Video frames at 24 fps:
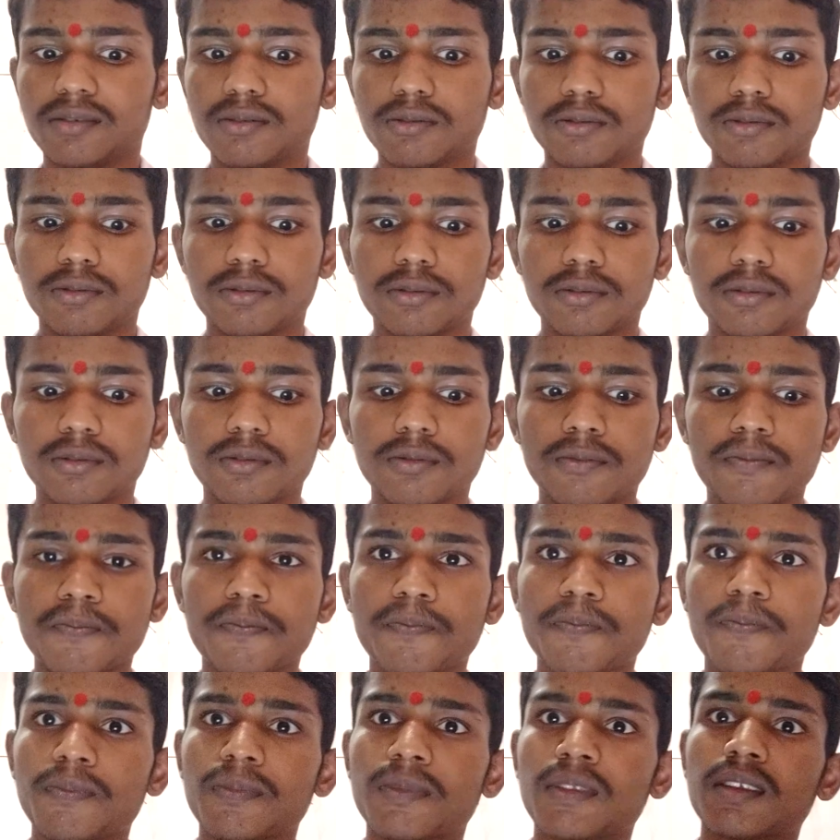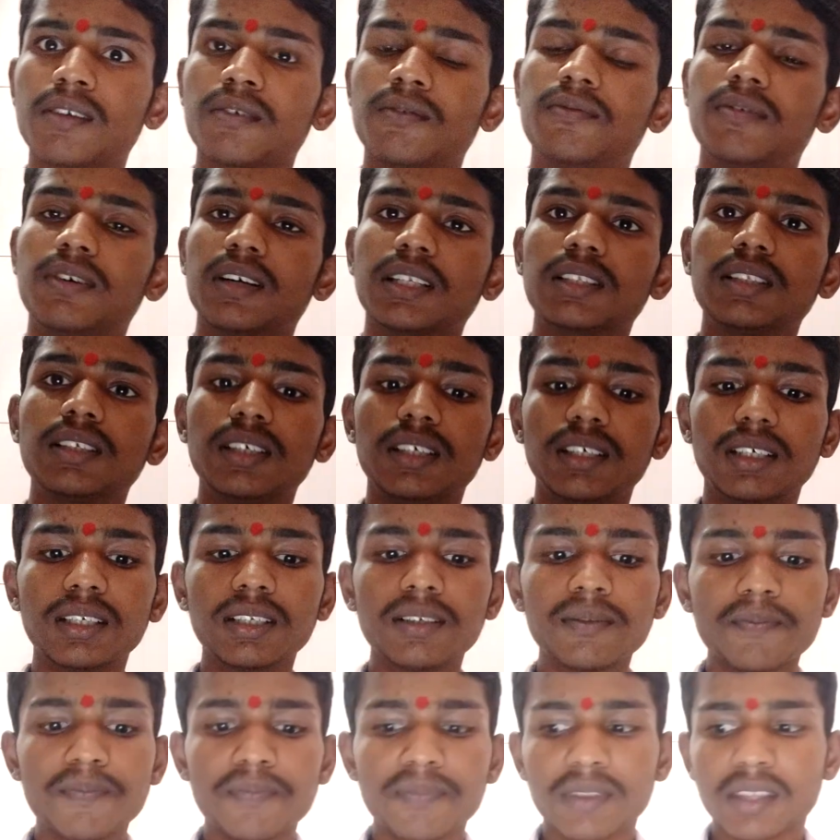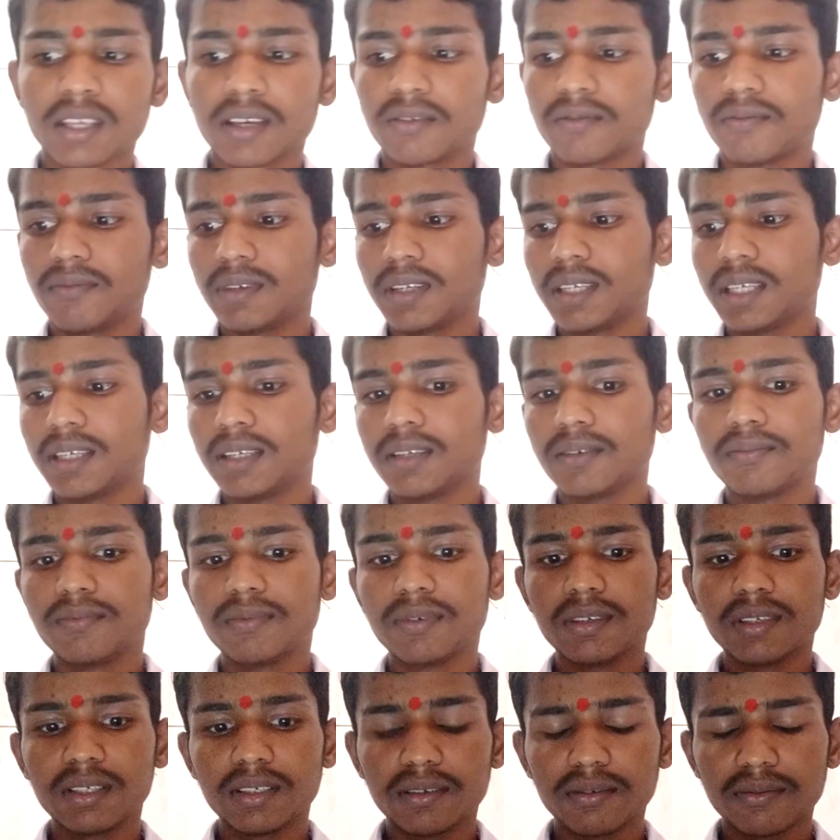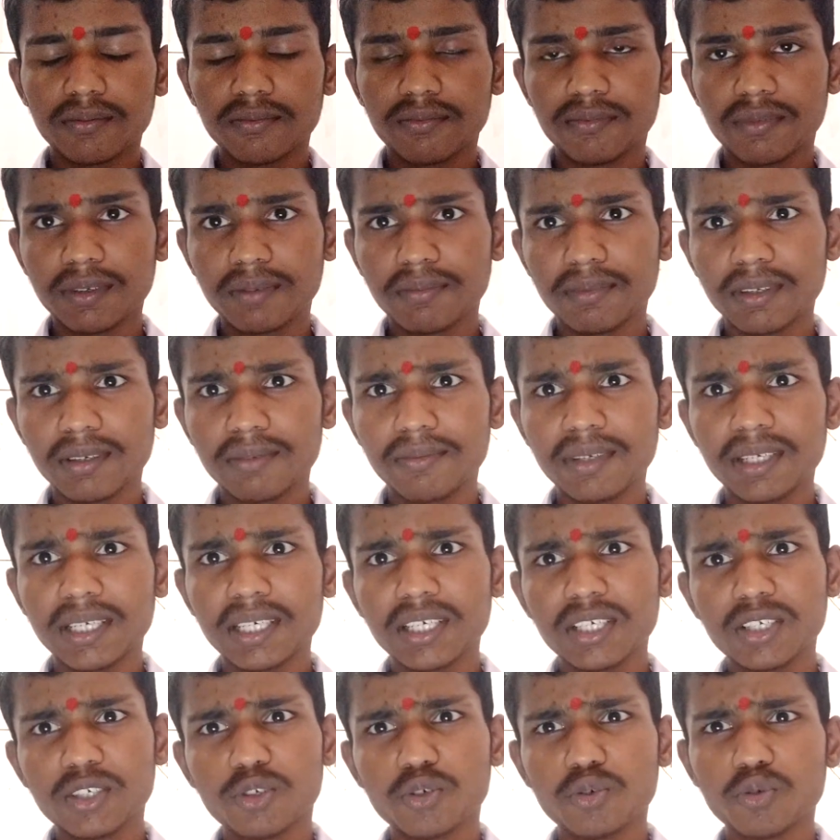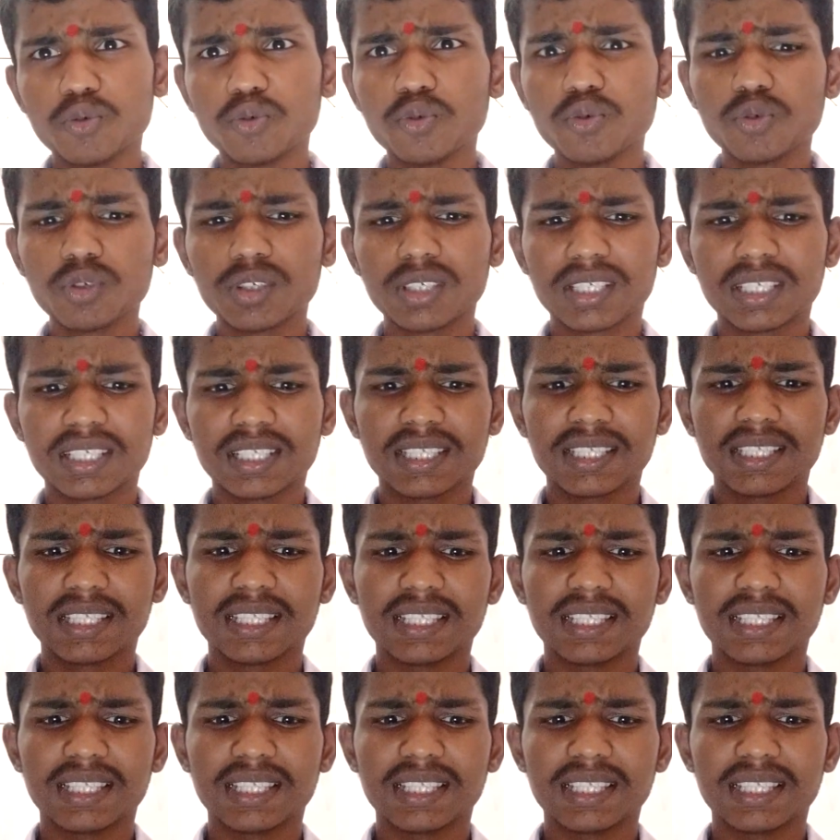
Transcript: So further, we will be use